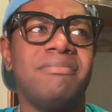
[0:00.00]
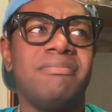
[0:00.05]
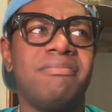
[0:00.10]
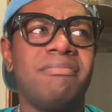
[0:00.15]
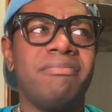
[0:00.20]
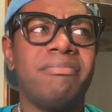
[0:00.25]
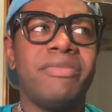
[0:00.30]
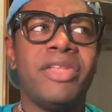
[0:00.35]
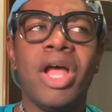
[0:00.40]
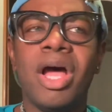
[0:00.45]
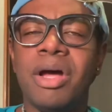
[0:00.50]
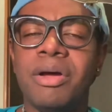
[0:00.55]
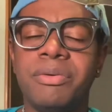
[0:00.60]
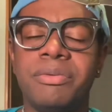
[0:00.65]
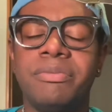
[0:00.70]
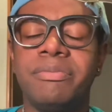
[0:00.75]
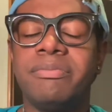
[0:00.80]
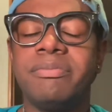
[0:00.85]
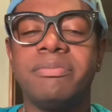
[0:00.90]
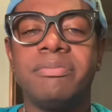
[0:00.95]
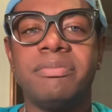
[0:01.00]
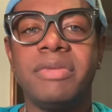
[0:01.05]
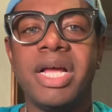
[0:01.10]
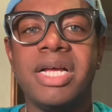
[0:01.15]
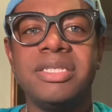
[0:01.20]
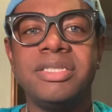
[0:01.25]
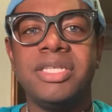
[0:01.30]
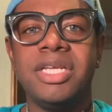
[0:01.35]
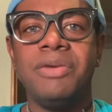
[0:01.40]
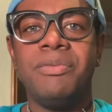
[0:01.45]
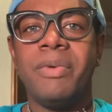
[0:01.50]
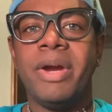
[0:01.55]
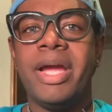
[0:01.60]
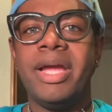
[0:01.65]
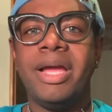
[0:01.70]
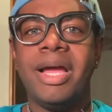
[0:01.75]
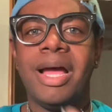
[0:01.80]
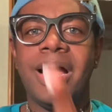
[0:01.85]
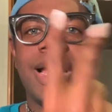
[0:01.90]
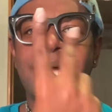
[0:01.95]
No, I see
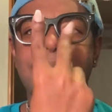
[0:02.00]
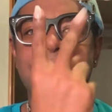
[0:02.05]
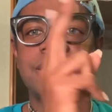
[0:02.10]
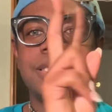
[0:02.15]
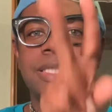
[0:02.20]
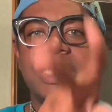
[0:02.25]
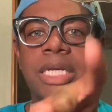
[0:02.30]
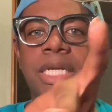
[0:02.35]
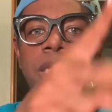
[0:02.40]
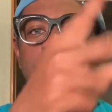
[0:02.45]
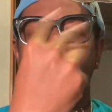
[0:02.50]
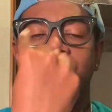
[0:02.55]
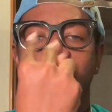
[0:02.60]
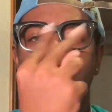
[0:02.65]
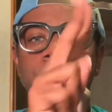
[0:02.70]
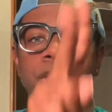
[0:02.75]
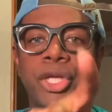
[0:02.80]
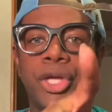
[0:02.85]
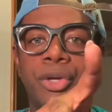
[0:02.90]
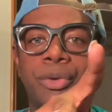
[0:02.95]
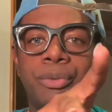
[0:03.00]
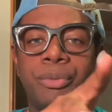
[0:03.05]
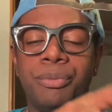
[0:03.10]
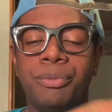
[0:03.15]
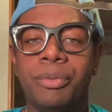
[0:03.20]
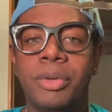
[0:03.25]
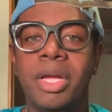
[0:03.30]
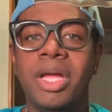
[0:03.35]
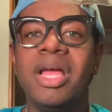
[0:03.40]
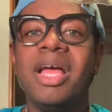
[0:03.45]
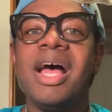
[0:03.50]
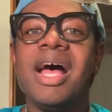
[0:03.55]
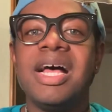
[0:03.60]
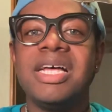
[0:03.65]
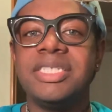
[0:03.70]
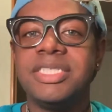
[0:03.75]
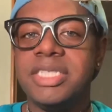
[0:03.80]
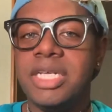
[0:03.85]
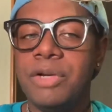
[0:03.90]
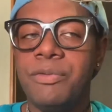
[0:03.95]
you. I
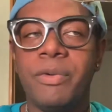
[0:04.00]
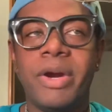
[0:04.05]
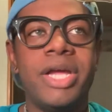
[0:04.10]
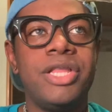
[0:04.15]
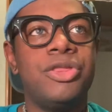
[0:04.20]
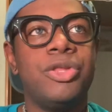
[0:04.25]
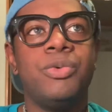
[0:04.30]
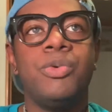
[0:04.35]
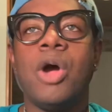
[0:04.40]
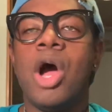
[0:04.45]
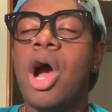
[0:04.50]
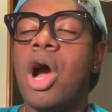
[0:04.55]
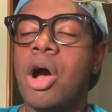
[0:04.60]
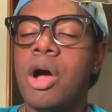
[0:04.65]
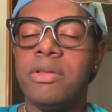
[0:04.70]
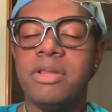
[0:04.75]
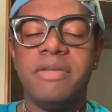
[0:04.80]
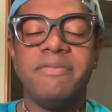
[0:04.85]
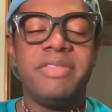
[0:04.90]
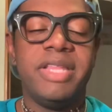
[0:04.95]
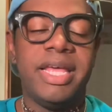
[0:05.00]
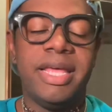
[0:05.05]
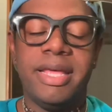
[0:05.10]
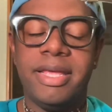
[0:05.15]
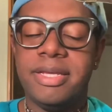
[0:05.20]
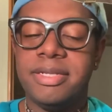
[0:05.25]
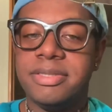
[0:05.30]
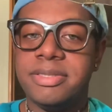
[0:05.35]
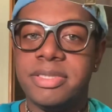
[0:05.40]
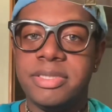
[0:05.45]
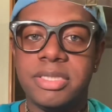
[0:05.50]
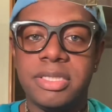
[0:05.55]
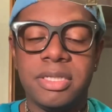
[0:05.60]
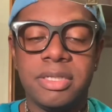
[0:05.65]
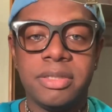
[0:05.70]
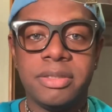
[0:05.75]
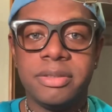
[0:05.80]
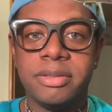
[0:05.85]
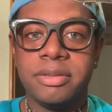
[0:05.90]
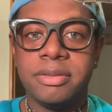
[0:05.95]
see right through all of that.
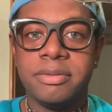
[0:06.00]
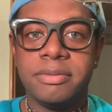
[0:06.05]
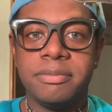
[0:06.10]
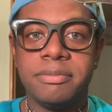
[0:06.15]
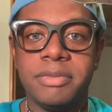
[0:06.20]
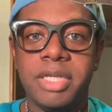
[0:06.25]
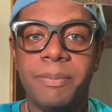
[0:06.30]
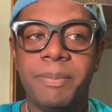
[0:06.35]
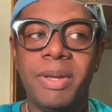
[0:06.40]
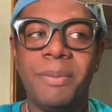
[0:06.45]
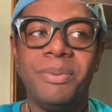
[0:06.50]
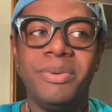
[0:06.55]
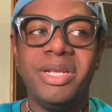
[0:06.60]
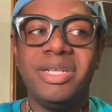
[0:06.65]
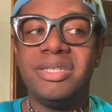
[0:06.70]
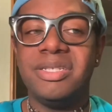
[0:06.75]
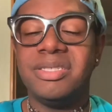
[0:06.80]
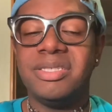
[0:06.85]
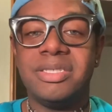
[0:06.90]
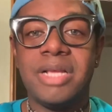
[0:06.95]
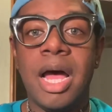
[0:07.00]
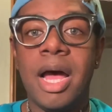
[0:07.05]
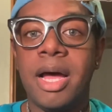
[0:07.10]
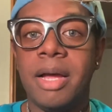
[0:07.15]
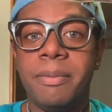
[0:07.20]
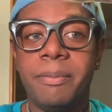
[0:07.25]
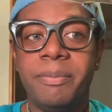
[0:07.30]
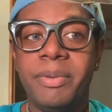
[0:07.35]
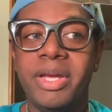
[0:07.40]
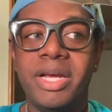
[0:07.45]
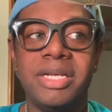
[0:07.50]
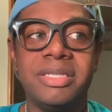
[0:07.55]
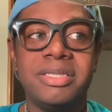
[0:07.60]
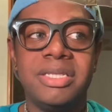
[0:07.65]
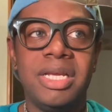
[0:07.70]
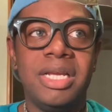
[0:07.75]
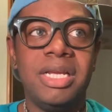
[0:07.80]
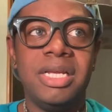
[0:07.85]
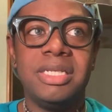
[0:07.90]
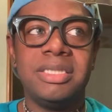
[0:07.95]
And people need to stop because
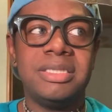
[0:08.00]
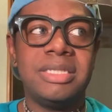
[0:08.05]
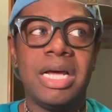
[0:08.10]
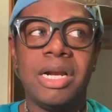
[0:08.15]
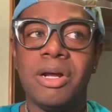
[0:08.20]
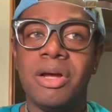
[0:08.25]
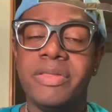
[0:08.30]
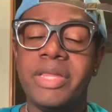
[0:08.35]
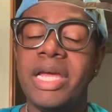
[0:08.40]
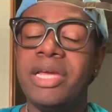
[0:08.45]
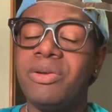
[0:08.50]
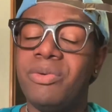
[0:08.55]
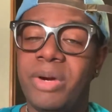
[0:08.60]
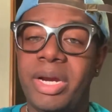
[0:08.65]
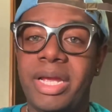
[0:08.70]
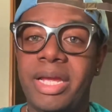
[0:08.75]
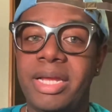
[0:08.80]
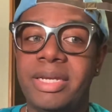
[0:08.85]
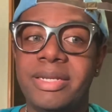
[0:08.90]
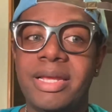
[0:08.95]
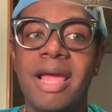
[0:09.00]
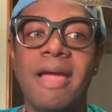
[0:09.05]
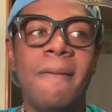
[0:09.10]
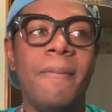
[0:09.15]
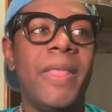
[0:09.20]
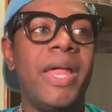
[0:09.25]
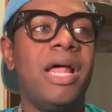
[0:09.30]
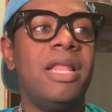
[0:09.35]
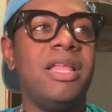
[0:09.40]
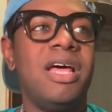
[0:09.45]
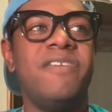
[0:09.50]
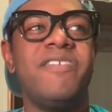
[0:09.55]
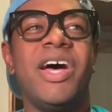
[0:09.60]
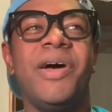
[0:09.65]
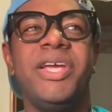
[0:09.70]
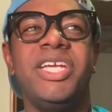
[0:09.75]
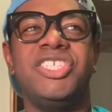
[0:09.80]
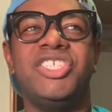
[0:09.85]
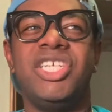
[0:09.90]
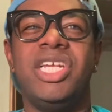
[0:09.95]
he is not all that grand. And I love how
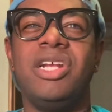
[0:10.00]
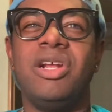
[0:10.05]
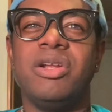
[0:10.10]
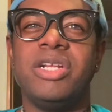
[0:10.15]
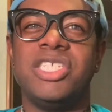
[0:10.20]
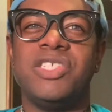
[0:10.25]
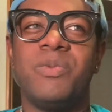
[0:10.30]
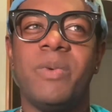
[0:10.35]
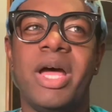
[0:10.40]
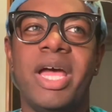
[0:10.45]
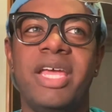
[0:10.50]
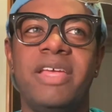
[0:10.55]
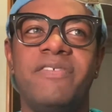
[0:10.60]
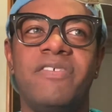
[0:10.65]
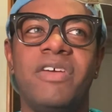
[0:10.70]
he cheated on his wife,